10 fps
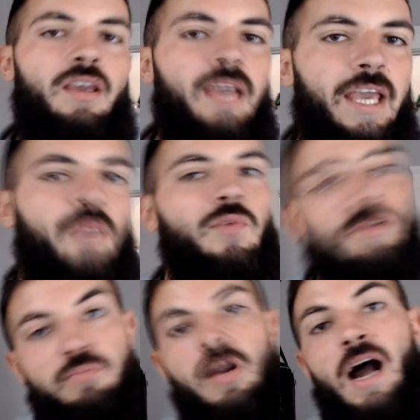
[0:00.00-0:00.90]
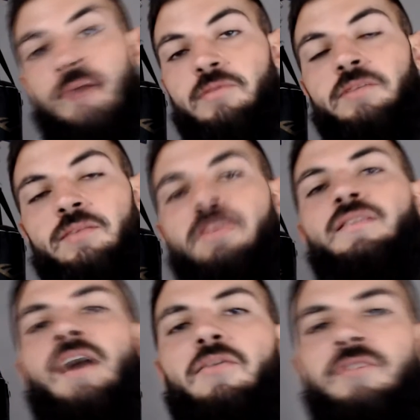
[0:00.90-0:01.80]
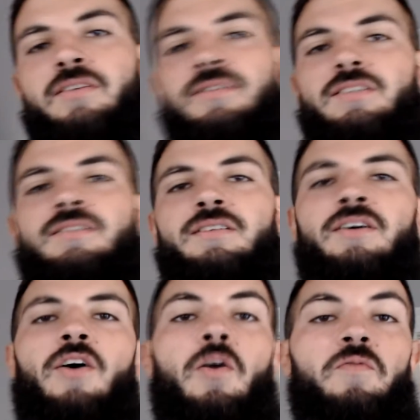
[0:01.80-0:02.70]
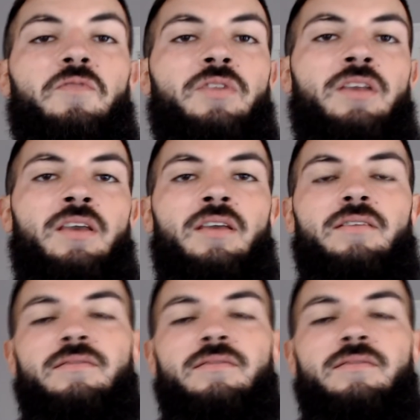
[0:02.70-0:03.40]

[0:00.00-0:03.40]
it would probably be that one just to hopefully